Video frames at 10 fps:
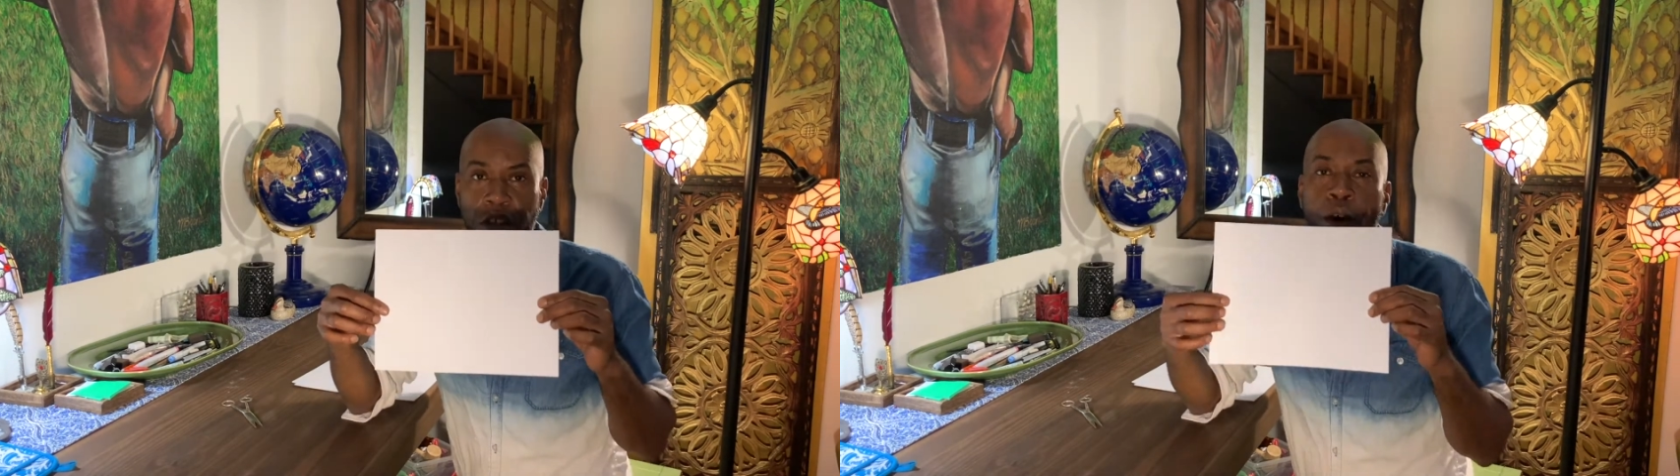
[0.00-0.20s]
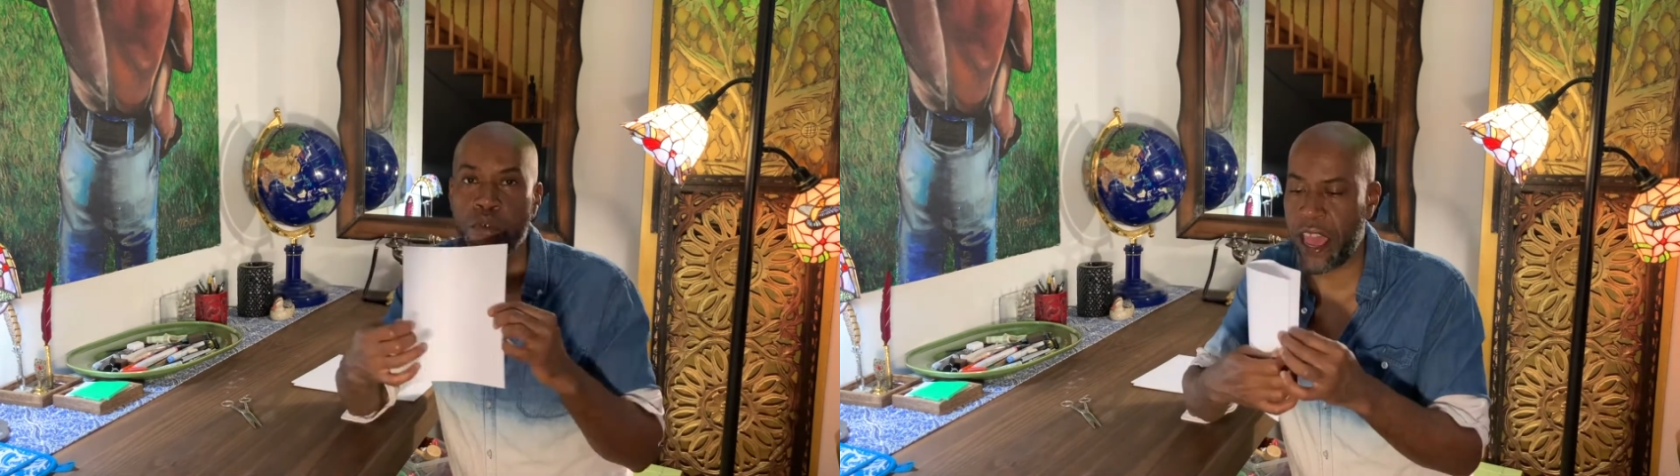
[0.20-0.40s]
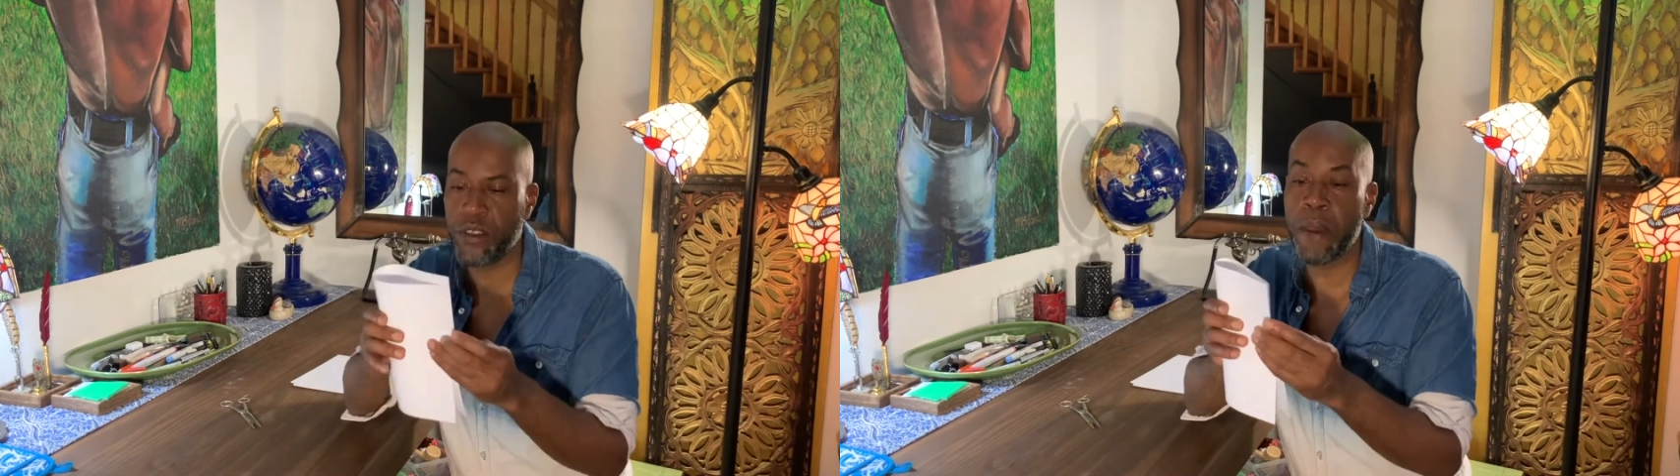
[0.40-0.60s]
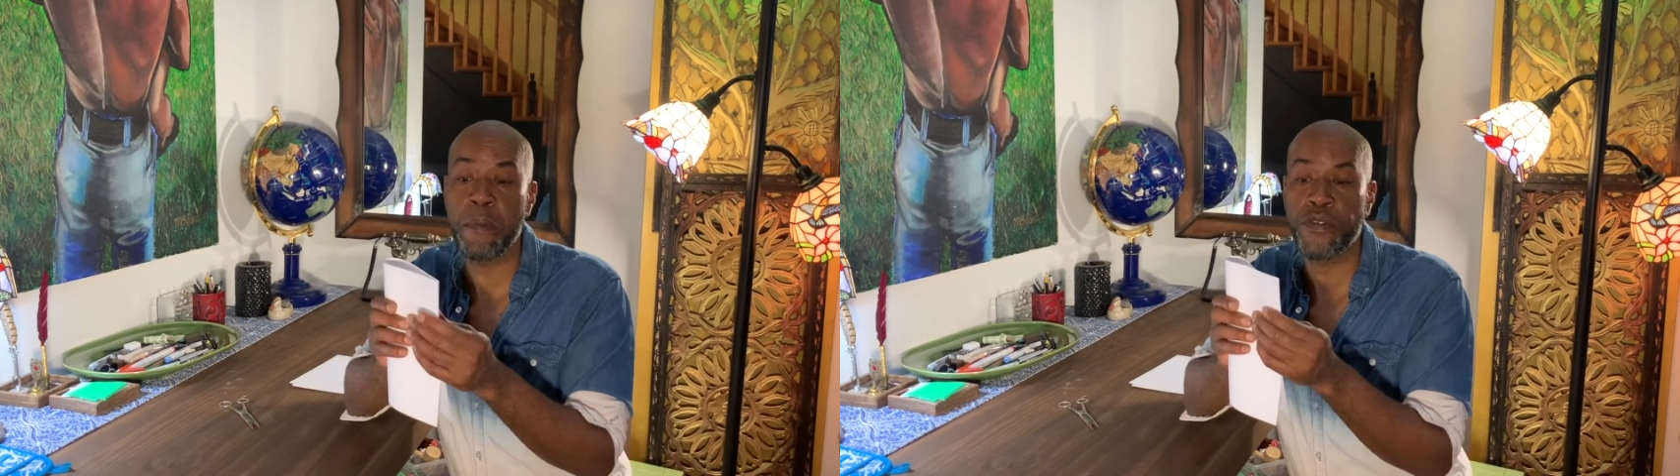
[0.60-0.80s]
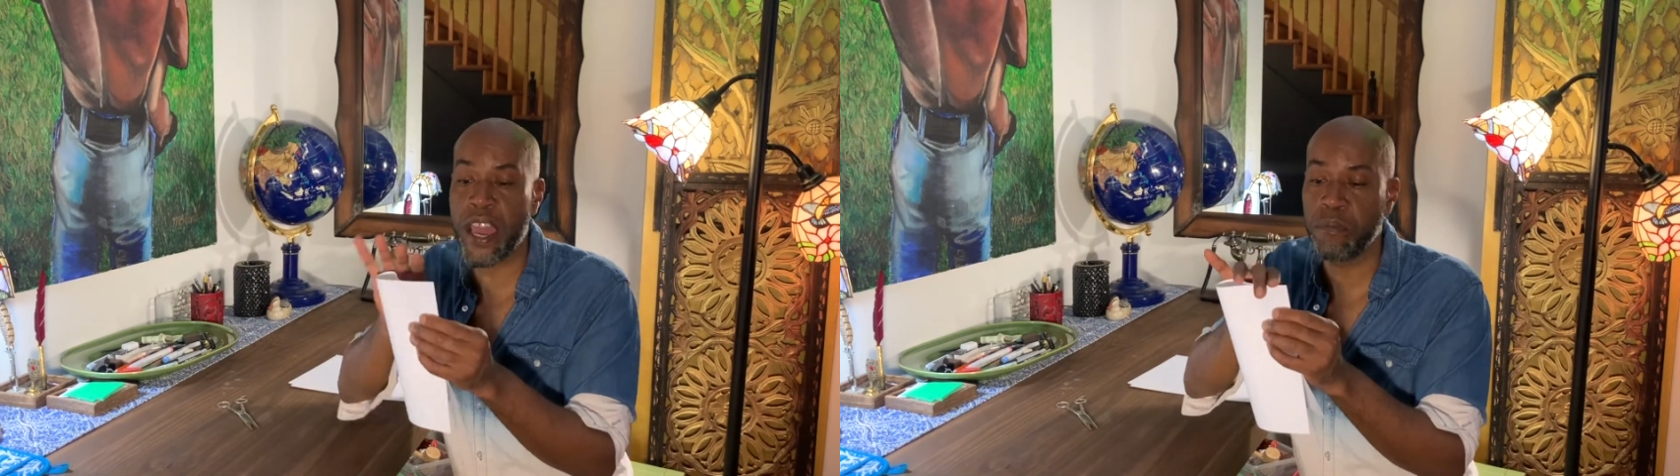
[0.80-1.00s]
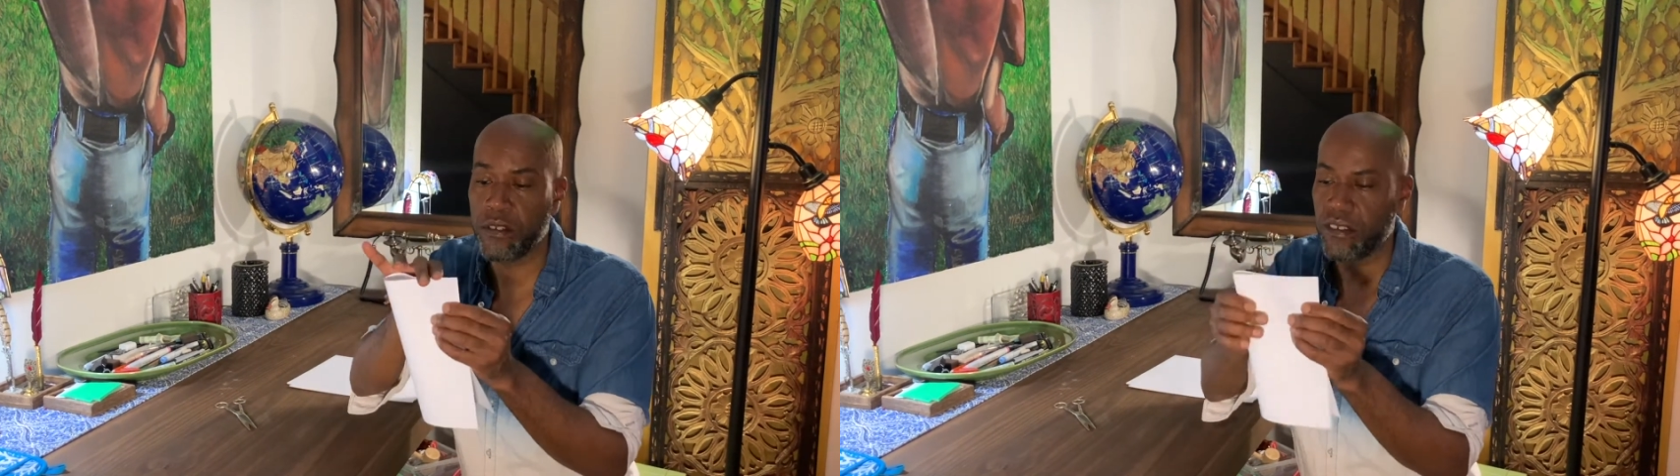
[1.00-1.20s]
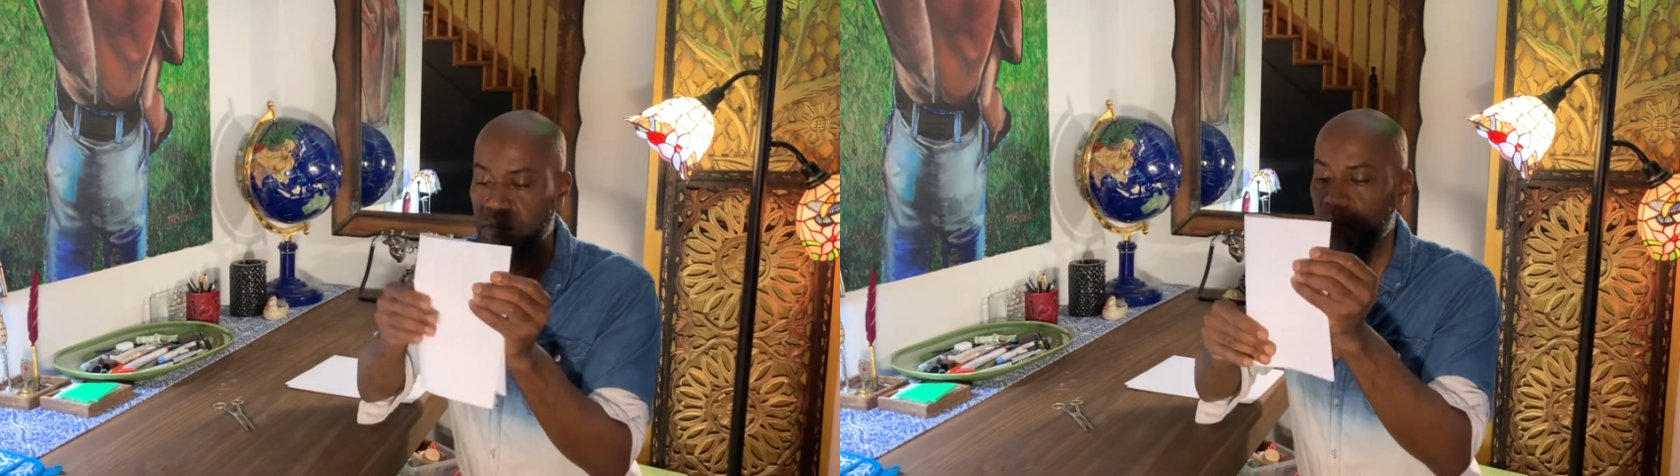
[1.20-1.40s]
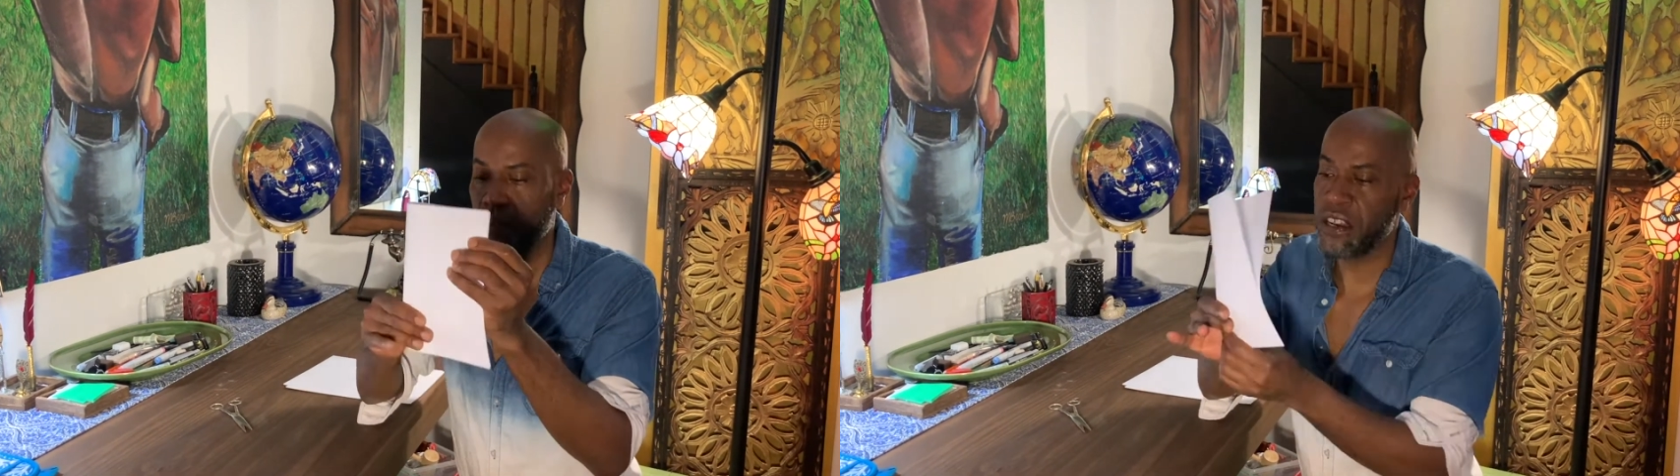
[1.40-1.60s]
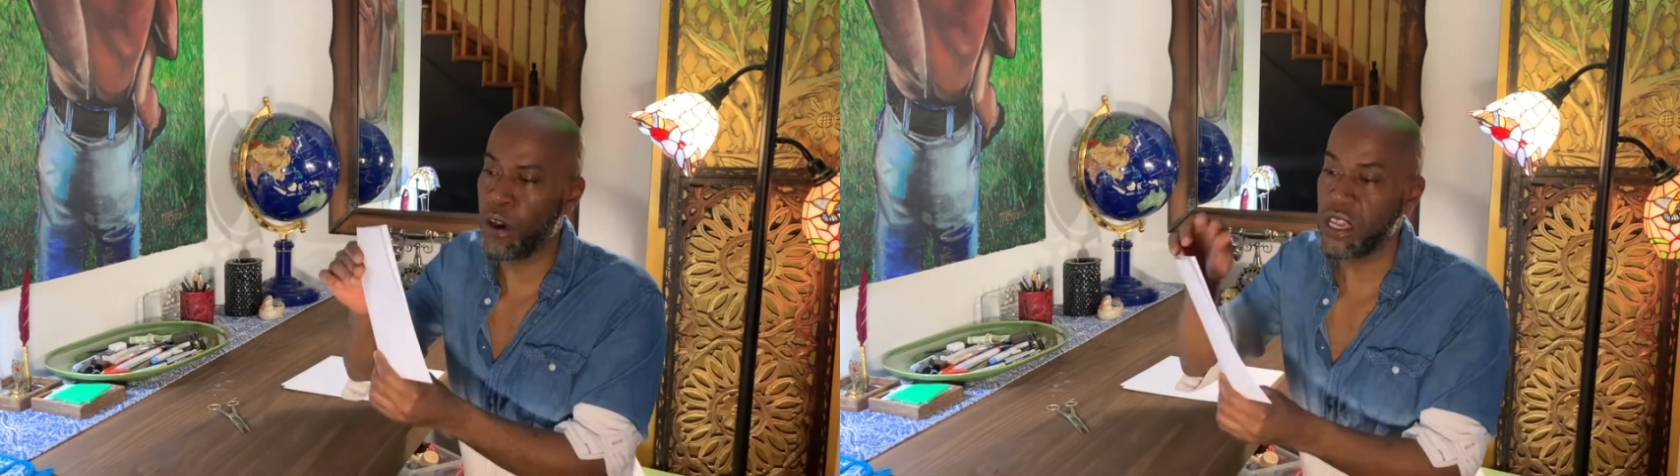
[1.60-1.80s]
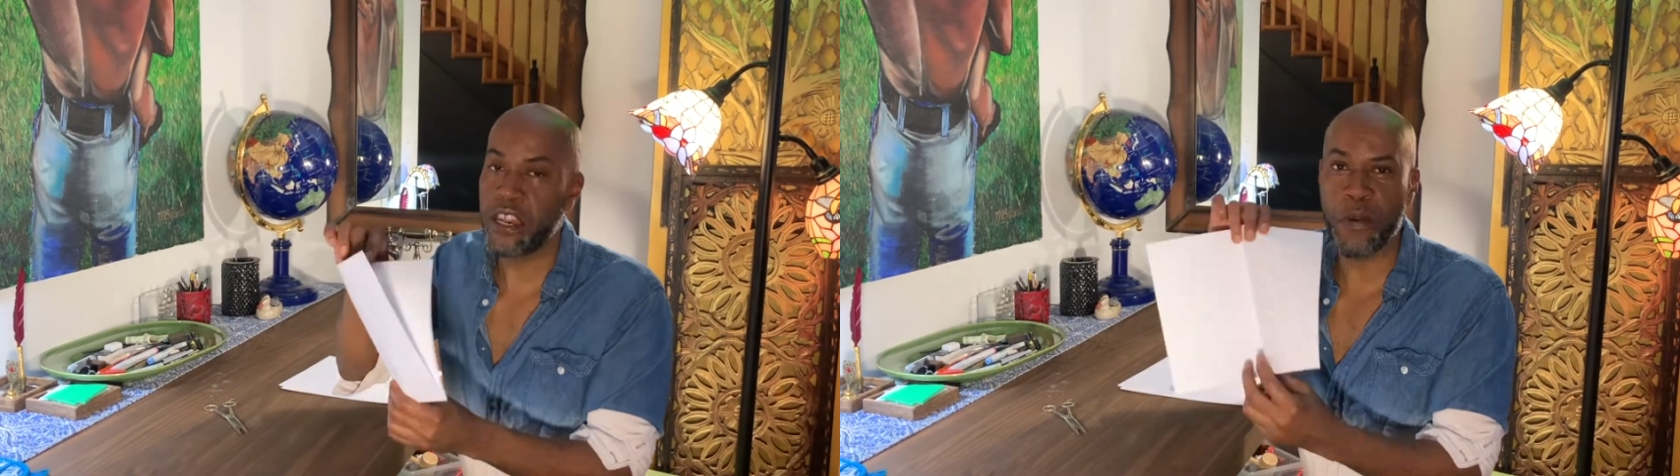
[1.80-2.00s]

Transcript: it in the landscape position. Fold